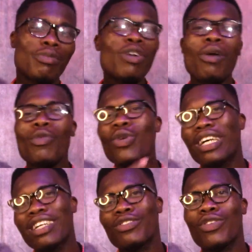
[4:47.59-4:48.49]
No more
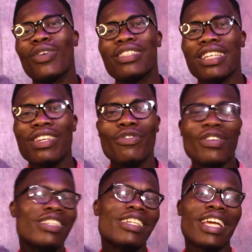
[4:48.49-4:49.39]
cash on one signing
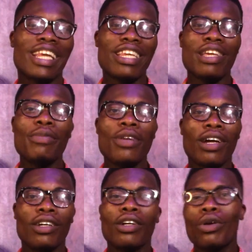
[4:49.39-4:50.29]
fake check in the
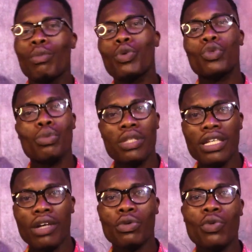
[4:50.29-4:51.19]
media.
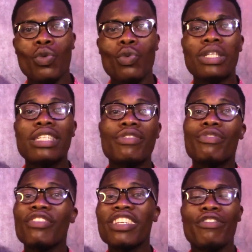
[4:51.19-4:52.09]
Multimedia, no, with
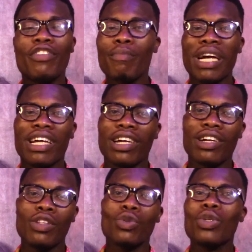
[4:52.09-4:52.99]
different bank
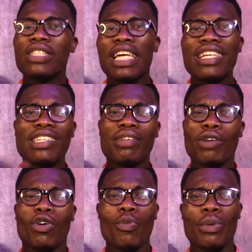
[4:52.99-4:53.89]
accounts. On signing check
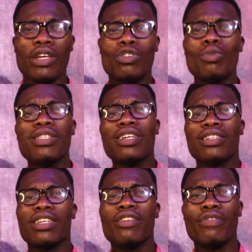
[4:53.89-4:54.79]
back up into
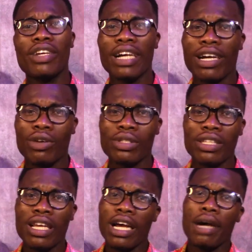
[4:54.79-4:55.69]
business signing fake account.
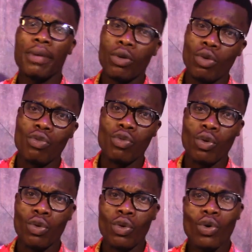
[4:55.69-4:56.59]
I'm
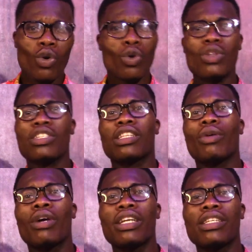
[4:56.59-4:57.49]
uncovered. Only Shatta
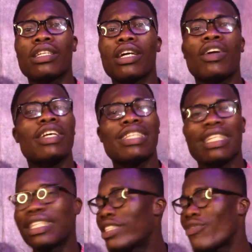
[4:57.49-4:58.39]
Wale, and
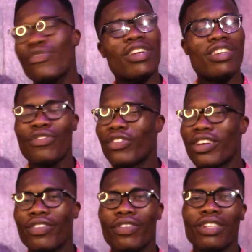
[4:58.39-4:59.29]
a different.
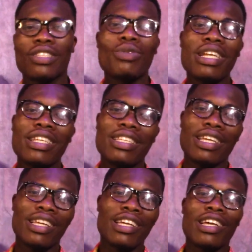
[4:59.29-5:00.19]
The
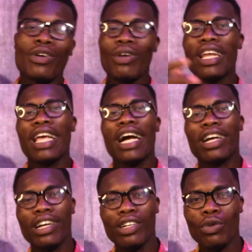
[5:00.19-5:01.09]
Wale, Wale
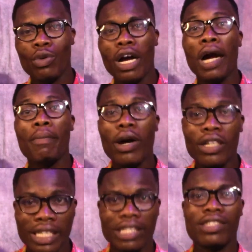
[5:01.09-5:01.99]
akren ho
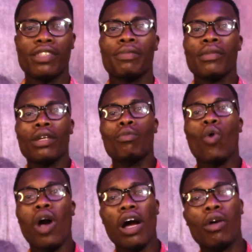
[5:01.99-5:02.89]
about this.
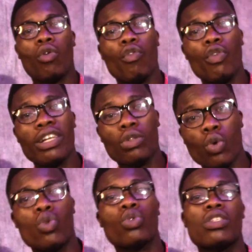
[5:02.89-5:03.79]
Brouhaha uncle for the
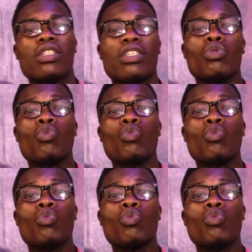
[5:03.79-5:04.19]
tone of serious.